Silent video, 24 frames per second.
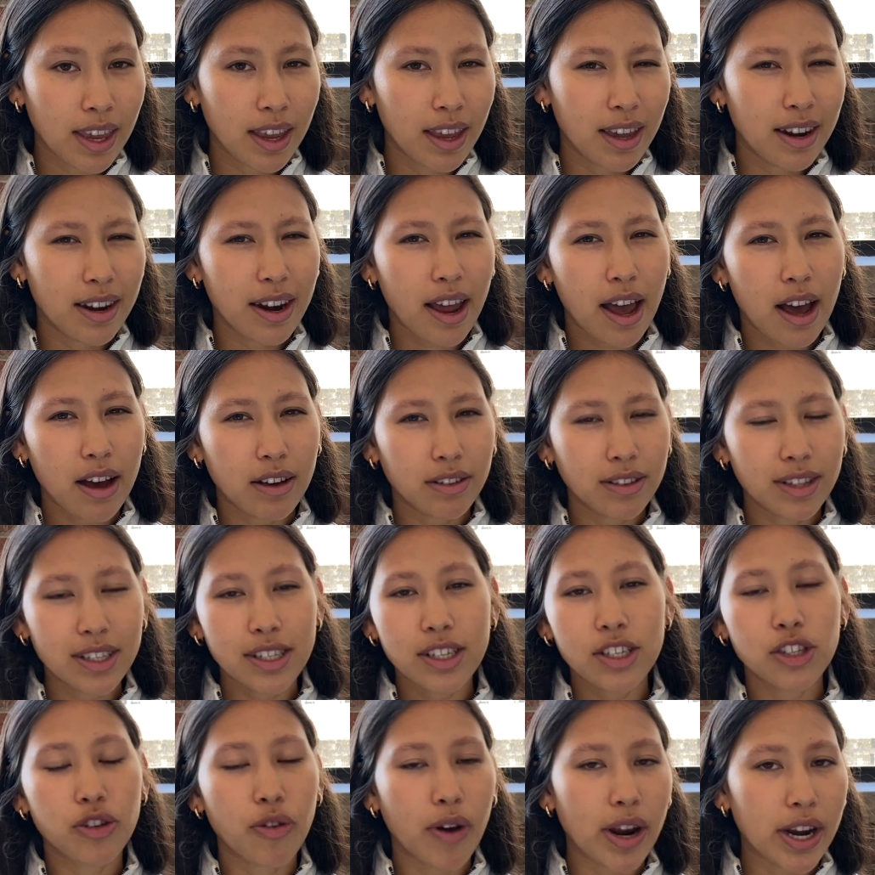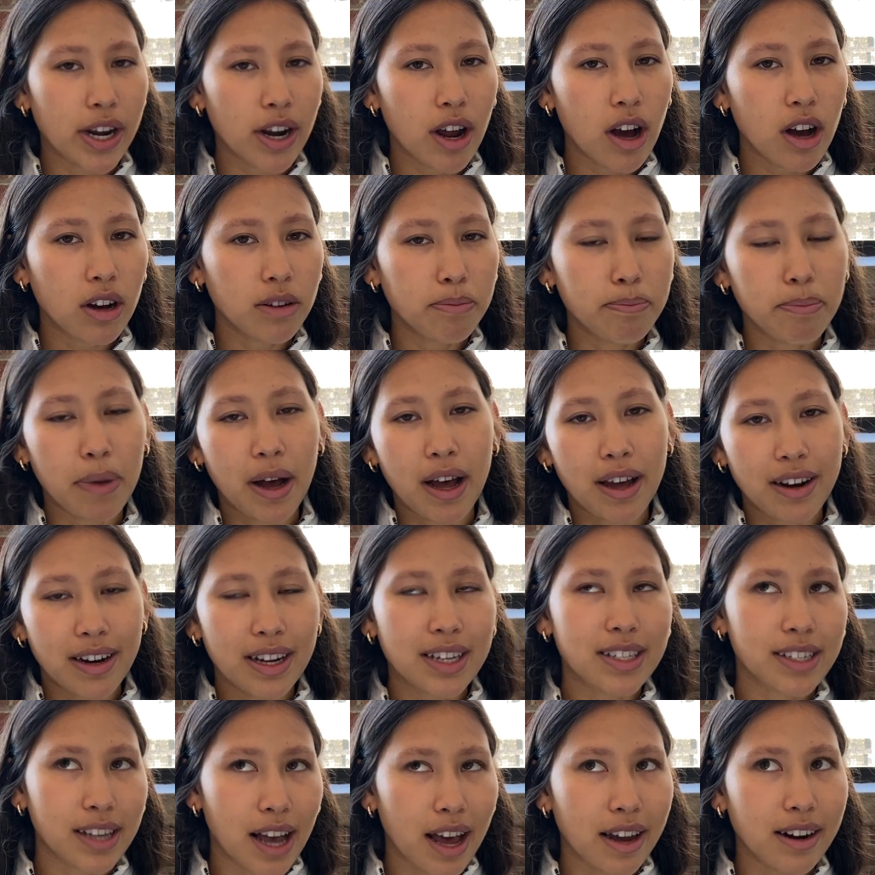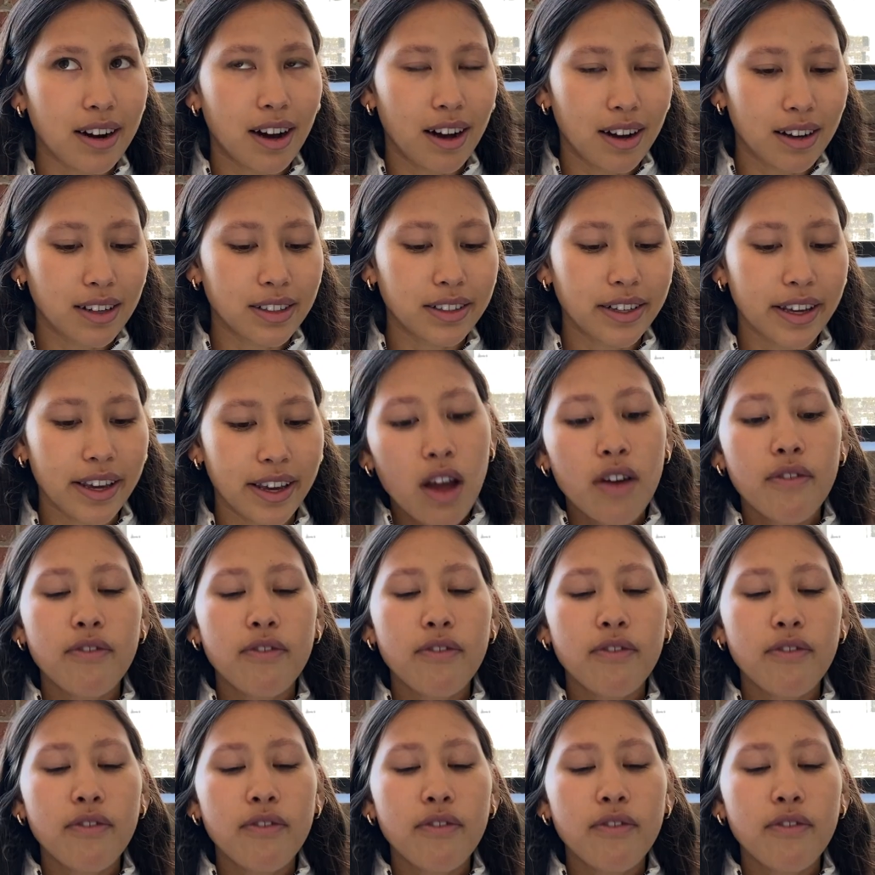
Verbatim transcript: Now, this is great and all, but it's kinda ugly.